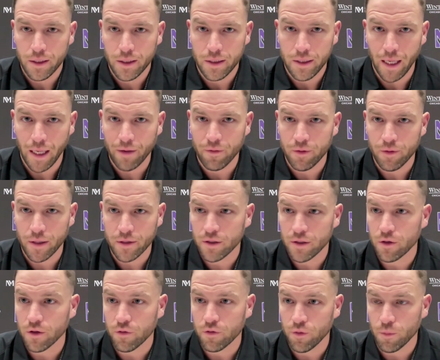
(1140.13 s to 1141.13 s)
not
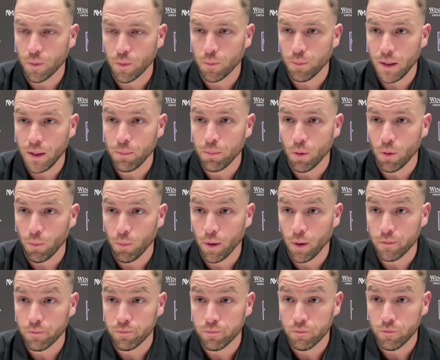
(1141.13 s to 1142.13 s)
necessarily from the people,
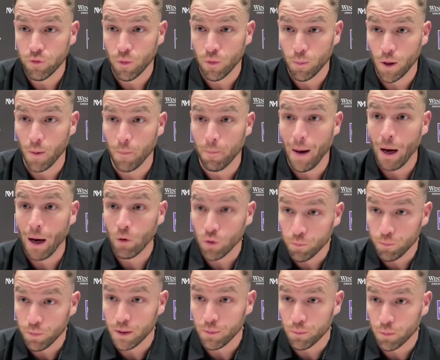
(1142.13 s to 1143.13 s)
but from the amount
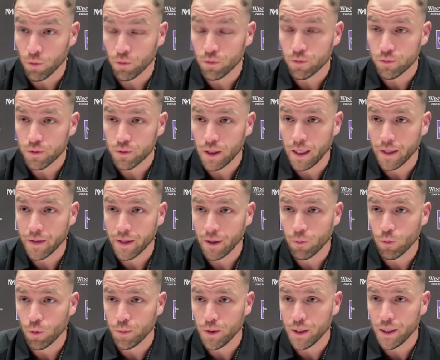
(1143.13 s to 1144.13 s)
of people
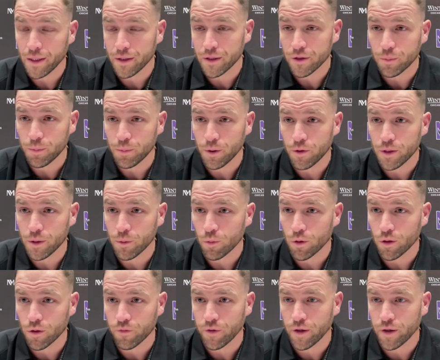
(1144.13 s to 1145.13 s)
that will be in this building
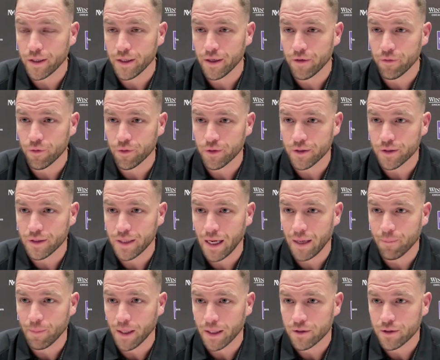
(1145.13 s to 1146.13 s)
will look very different this
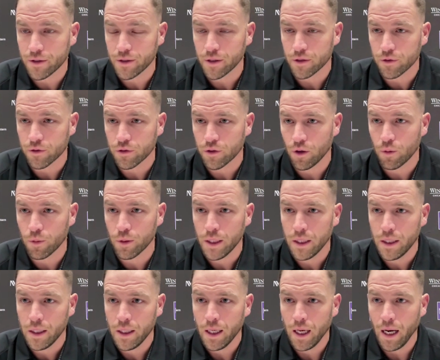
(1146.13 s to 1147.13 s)
time next year. So
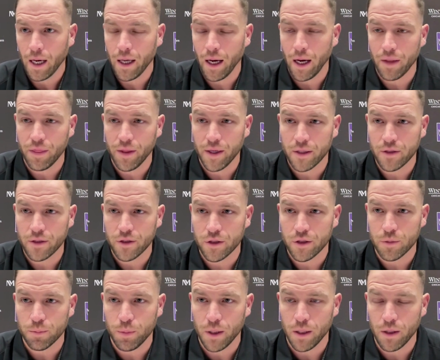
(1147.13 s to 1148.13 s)
I think it's
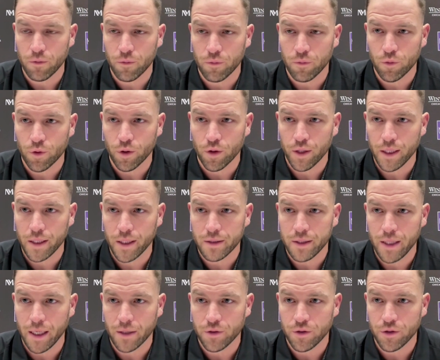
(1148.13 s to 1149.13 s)
just being really
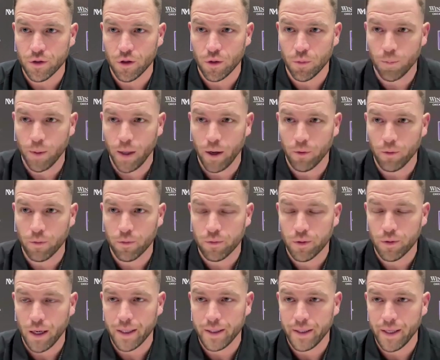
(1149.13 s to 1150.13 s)
intentional about
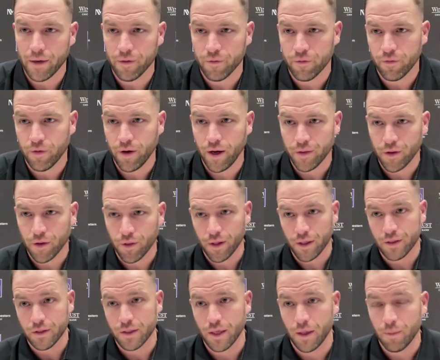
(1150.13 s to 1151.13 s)
identifying the
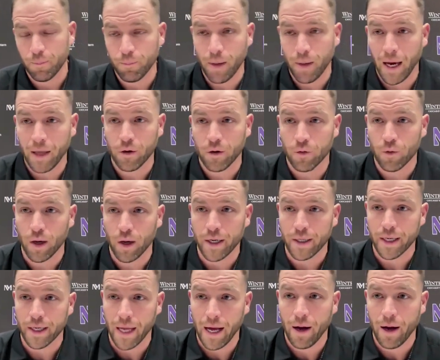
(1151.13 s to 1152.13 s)
things that matter right
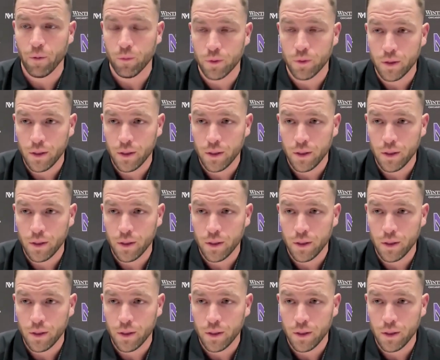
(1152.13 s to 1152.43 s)
now.